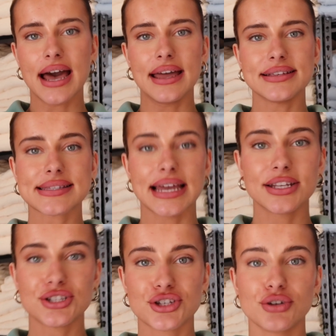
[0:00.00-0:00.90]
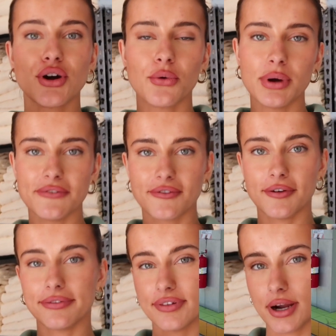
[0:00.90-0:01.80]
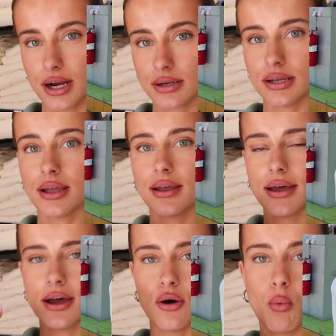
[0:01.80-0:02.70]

I decided to go with flared uh,